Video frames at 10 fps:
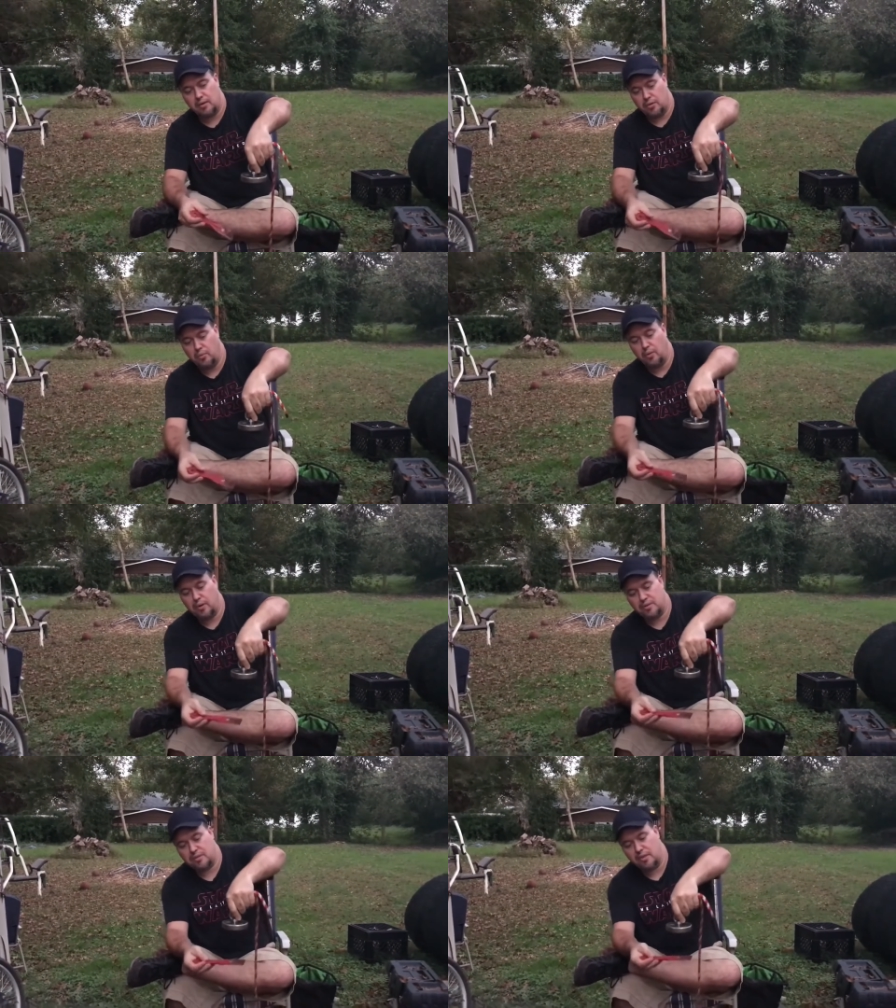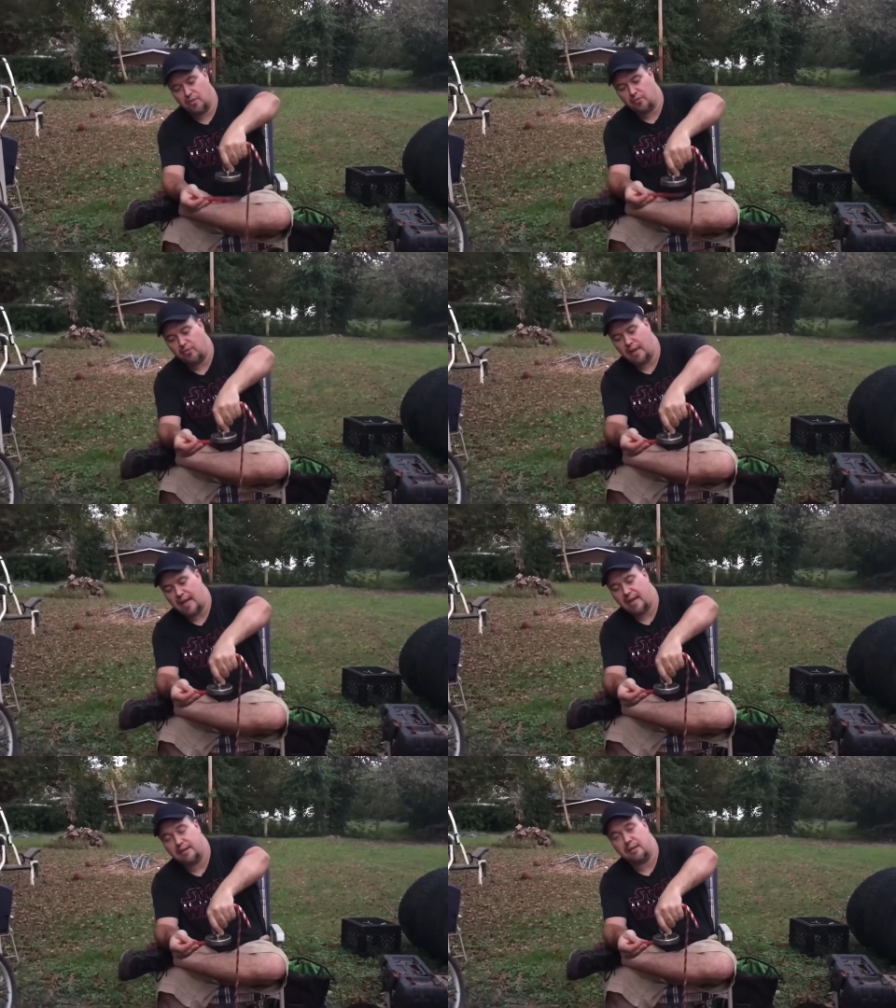you want it to go
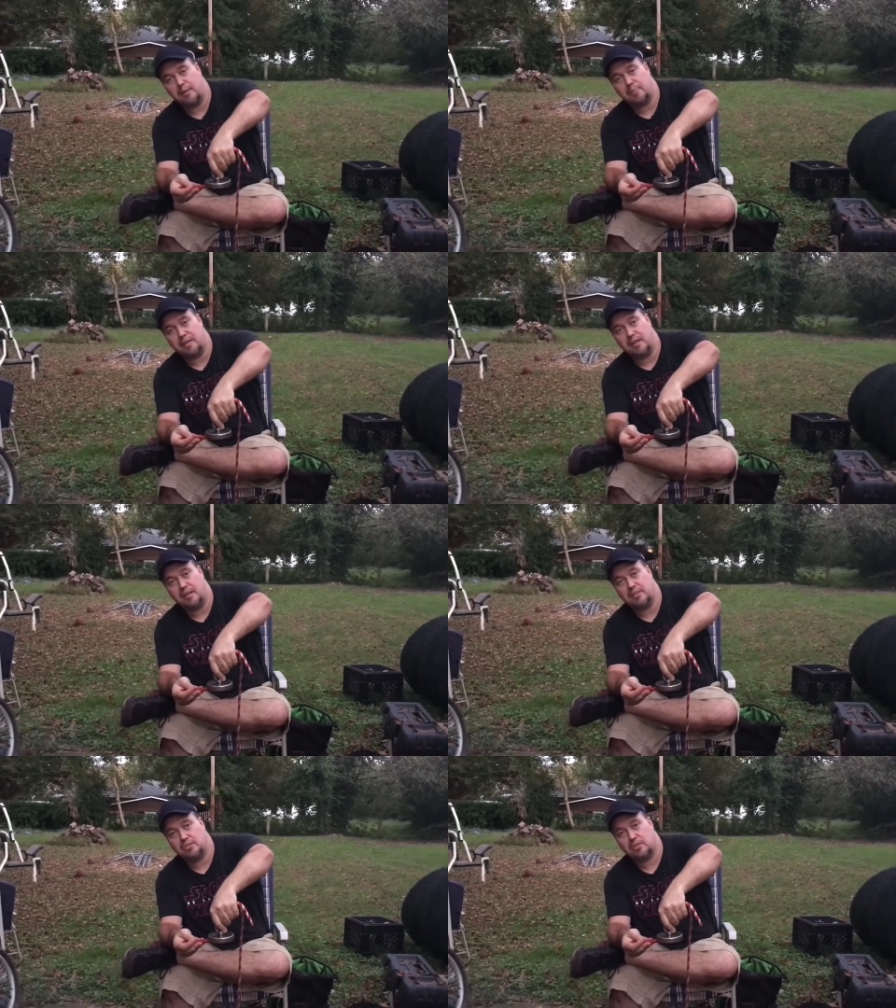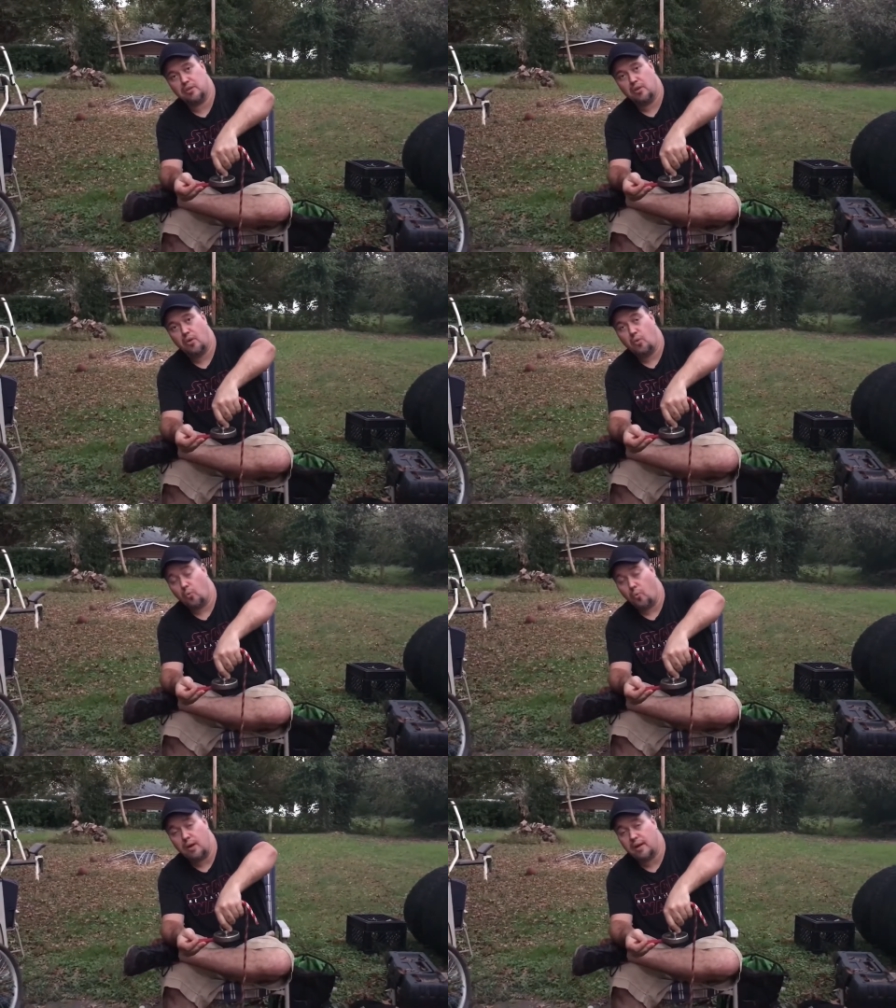flat up against
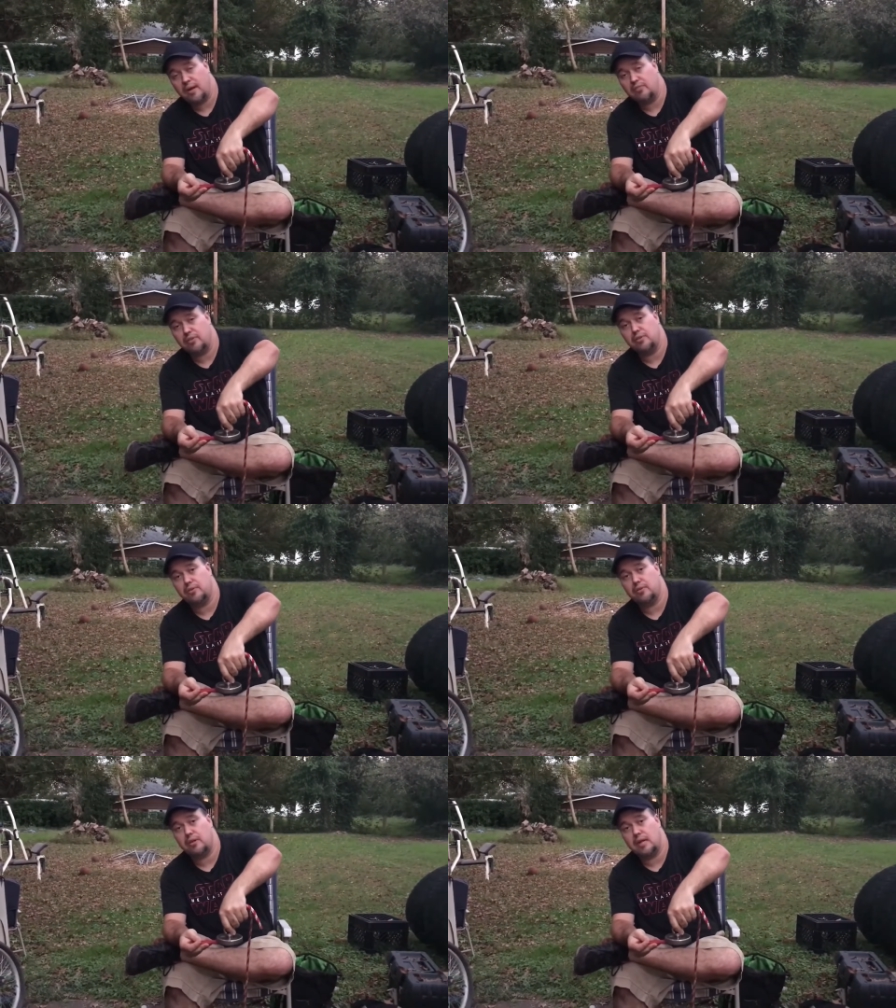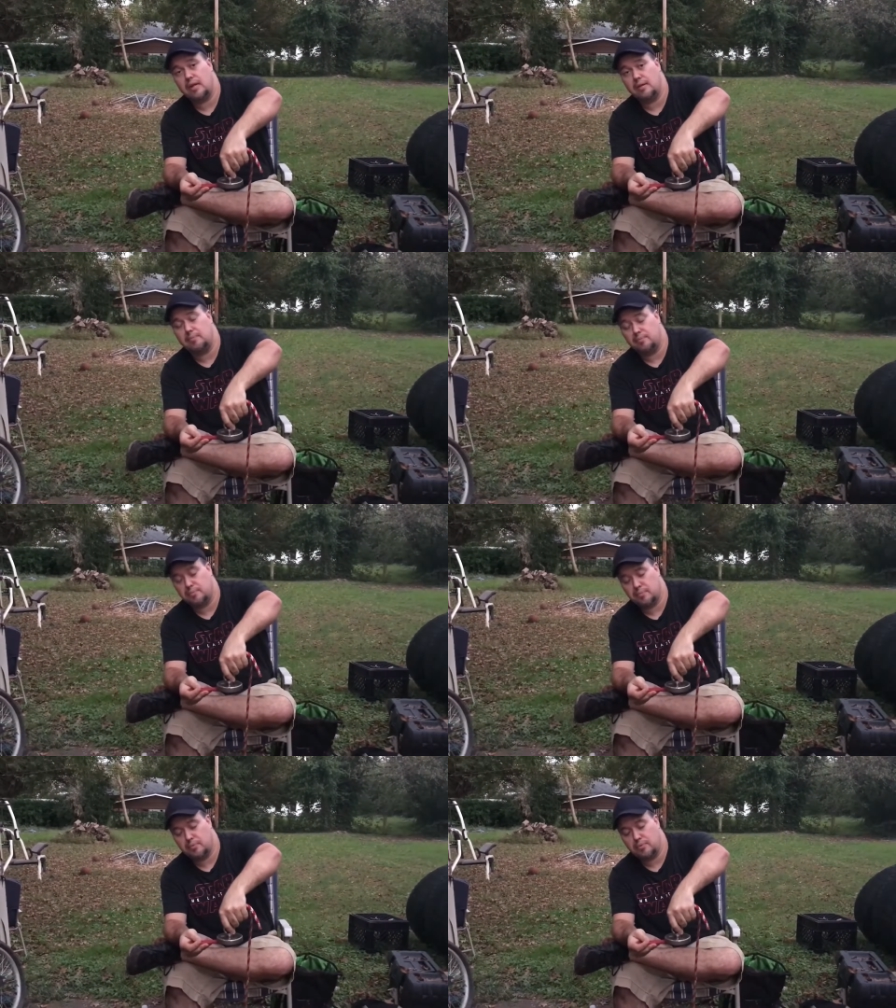whatever you're
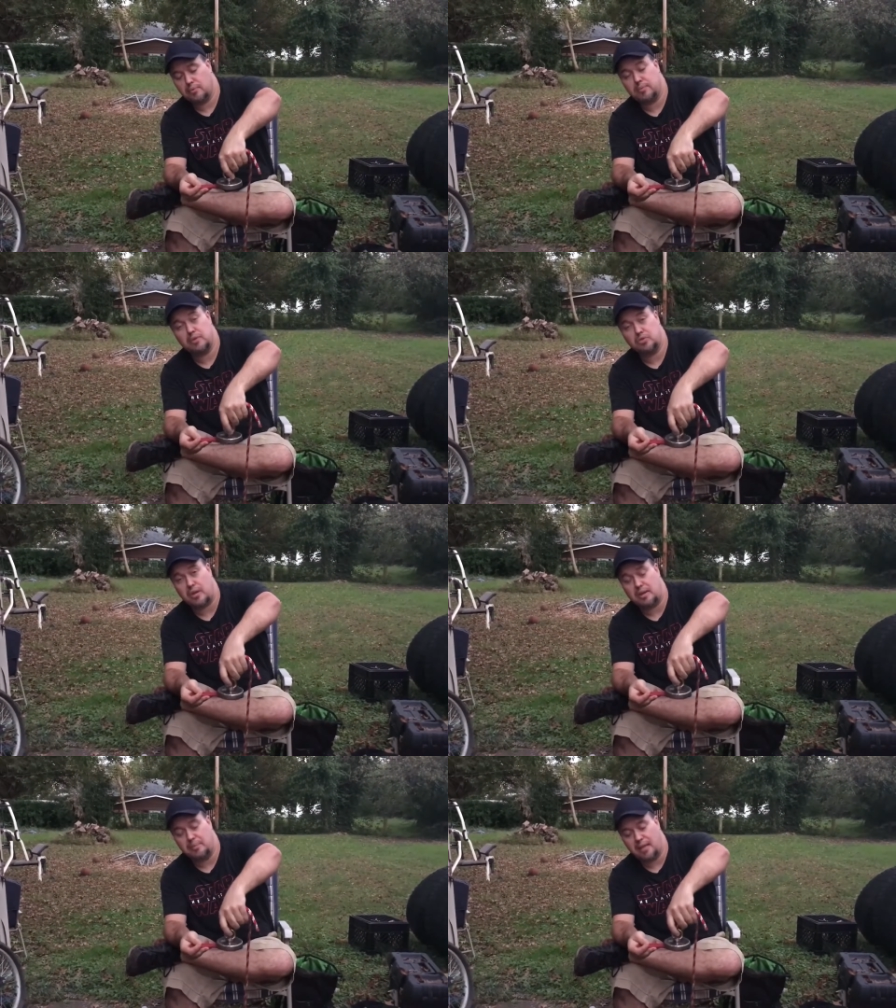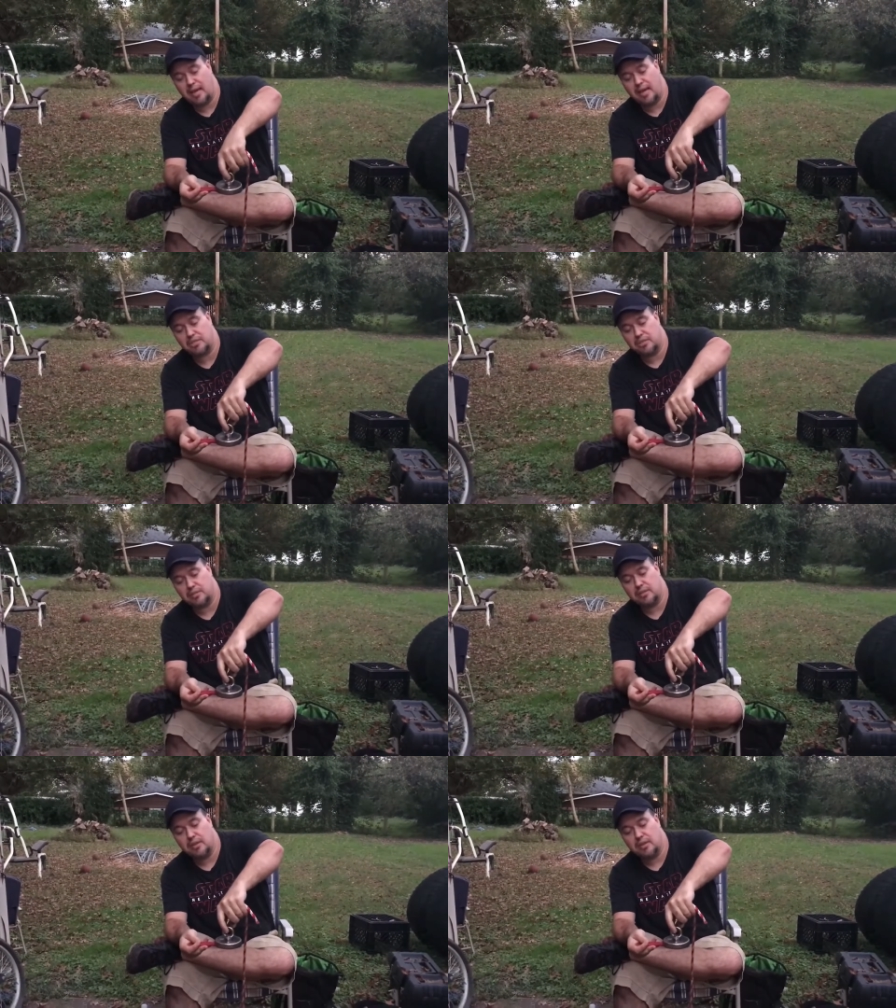going to try to be catching.